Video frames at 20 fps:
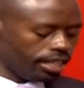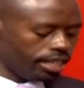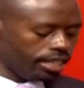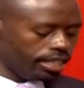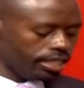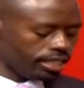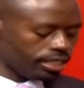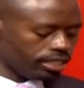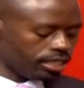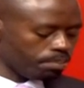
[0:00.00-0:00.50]
an
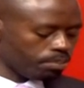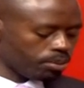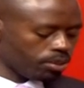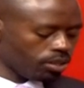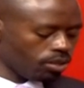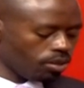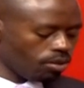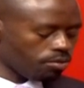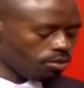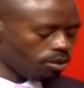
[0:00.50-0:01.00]

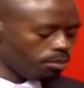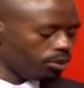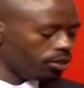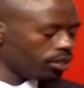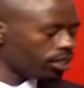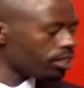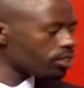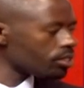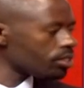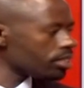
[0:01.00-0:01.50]
Interception of
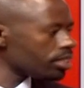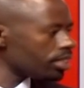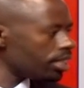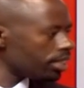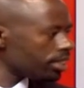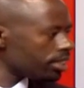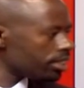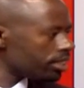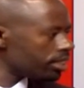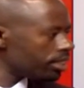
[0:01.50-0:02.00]
Communications
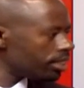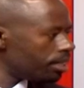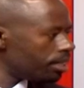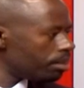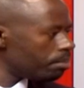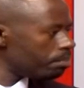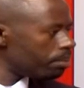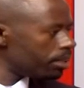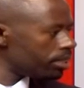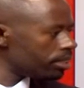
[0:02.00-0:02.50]
Act
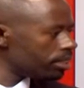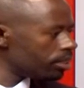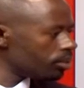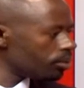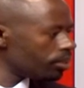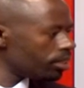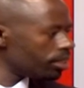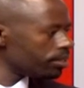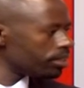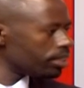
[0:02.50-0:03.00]
passed in
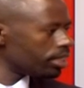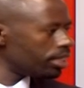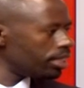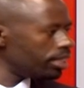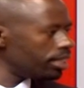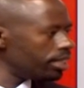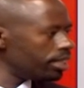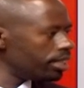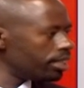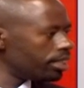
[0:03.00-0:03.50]

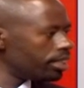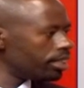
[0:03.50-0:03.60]
2009.